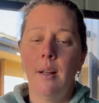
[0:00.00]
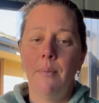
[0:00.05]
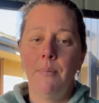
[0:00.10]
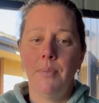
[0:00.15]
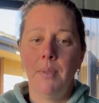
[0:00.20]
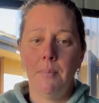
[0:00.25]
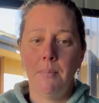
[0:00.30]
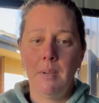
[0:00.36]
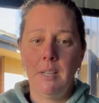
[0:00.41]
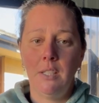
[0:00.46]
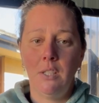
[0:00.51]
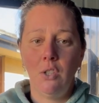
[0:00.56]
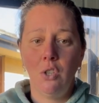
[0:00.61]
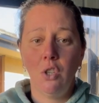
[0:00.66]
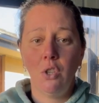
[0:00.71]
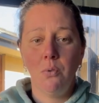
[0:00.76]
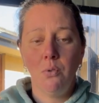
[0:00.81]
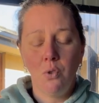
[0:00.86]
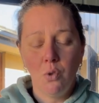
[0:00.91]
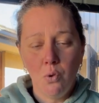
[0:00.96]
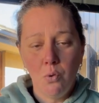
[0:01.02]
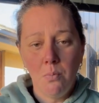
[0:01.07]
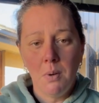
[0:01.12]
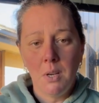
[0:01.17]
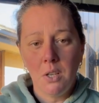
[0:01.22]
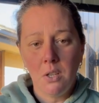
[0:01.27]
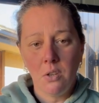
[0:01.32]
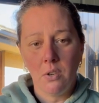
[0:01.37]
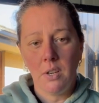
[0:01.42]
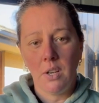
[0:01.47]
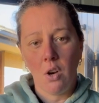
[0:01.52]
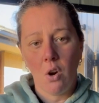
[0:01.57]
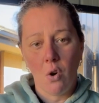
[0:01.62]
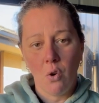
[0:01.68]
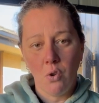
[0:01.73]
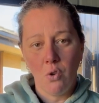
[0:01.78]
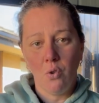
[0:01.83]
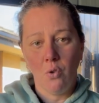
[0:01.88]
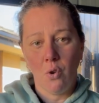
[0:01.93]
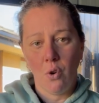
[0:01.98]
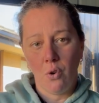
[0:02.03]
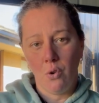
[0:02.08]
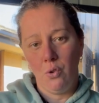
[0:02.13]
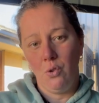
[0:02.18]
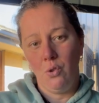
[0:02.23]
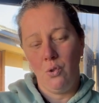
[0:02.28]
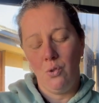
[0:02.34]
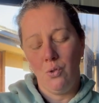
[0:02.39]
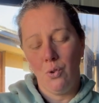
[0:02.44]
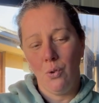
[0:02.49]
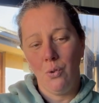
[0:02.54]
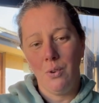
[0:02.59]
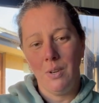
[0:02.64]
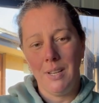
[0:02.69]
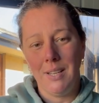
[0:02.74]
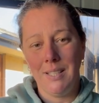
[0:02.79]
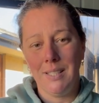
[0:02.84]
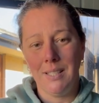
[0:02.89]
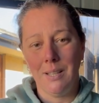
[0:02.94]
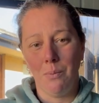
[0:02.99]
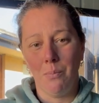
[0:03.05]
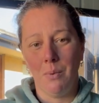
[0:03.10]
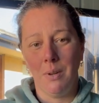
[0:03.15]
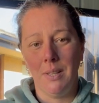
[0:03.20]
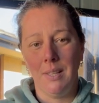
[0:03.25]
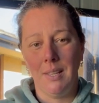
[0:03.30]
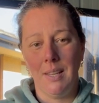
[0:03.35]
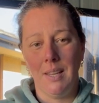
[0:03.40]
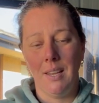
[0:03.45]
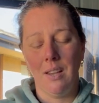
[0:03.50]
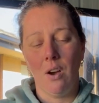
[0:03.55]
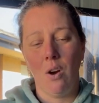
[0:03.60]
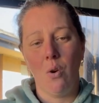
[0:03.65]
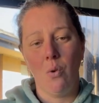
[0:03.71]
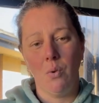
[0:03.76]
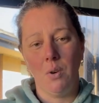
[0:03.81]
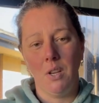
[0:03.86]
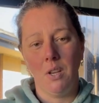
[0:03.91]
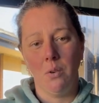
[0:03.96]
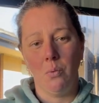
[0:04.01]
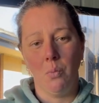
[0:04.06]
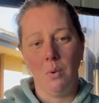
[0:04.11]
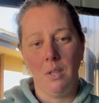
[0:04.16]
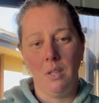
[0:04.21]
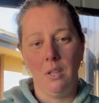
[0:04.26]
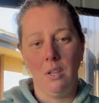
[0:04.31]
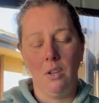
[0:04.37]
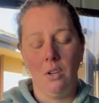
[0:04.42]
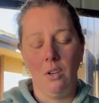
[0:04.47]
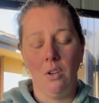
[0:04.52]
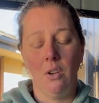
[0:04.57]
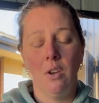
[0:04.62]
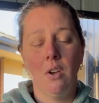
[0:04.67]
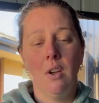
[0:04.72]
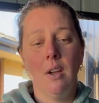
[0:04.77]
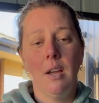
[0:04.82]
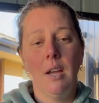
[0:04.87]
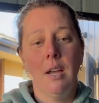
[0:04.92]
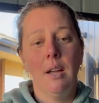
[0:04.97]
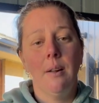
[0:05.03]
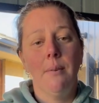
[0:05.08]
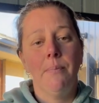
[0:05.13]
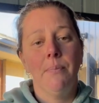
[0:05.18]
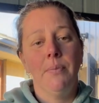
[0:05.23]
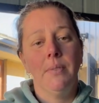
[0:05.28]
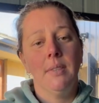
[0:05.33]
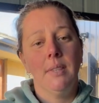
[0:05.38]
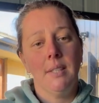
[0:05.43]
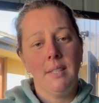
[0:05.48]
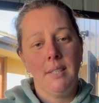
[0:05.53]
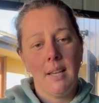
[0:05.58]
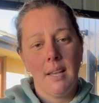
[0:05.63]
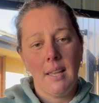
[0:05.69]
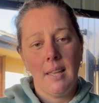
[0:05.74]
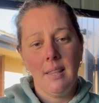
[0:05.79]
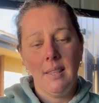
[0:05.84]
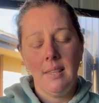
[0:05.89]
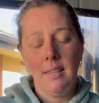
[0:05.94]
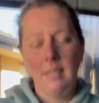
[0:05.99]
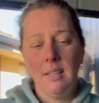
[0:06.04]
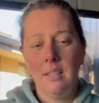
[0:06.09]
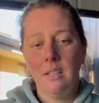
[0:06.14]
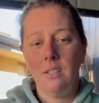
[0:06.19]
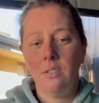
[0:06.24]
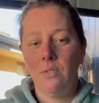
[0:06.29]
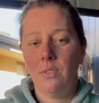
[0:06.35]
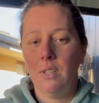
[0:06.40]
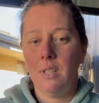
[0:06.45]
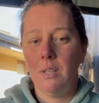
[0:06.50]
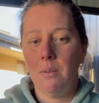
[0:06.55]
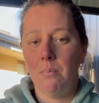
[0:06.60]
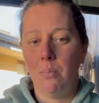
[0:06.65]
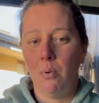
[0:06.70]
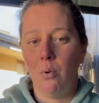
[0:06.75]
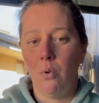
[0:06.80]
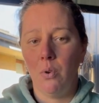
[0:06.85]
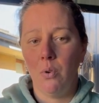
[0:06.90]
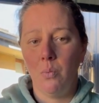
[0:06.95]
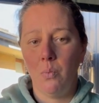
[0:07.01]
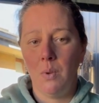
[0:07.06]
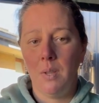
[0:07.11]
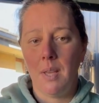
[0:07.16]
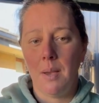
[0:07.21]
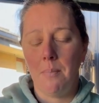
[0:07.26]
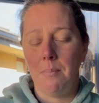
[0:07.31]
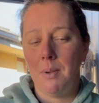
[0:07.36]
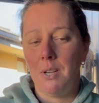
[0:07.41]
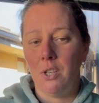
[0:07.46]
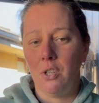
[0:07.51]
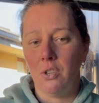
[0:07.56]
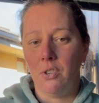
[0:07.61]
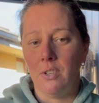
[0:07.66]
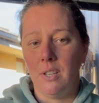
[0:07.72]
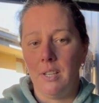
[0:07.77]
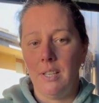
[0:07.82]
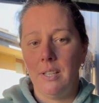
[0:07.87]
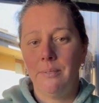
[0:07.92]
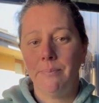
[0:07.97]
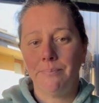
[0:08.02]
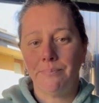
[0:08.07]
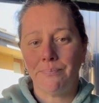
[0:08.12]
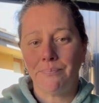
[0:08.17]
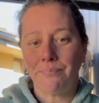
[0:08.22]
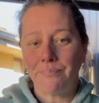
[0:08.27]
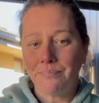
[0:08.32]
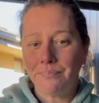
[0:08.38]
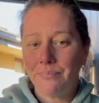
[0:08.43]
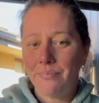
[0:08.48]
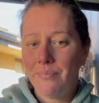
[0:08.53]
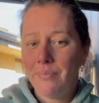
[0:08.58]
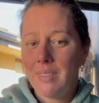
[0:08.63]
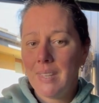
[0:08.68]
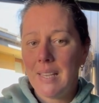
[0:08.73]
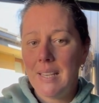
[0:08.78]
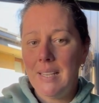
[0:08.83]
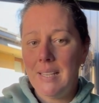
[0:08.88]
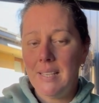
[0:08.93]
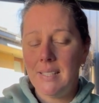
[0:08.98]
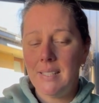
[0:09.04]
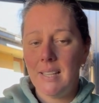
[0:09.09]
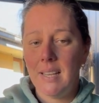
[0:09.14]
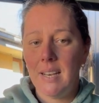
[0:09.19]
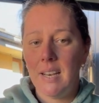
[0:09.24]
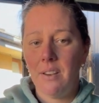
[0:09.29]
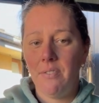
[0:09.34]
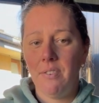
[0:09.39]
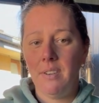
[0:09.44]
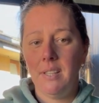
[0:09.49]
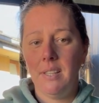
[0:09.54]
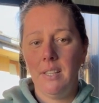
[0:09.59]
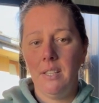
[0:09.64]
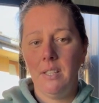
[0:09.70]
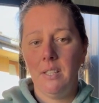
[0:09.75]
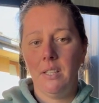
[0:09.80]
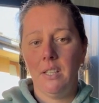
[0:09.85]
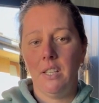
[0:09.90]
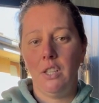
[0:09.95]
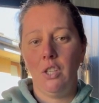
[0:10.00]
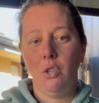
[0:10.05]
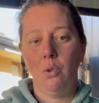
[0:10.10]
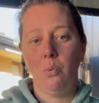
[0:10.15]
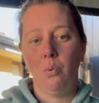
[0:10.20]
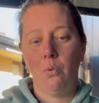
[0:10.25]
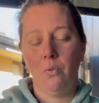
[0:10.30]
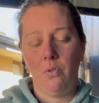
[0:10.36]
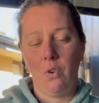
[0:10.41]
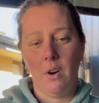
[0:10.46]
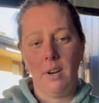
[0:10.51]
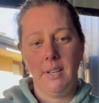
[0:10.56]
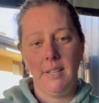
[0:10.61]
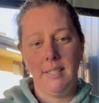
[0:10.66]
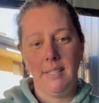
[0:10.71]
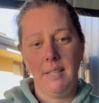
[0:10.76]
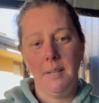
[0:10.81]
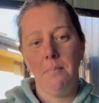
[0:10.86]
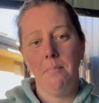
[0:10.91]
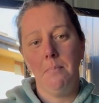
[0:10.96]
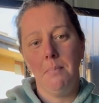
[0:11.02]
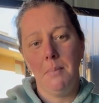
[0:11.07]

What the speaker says: That means you can do measuring on your own. You don't need someone there holding it with you. The second thing that's really important with our measuring is that everything that you will find is in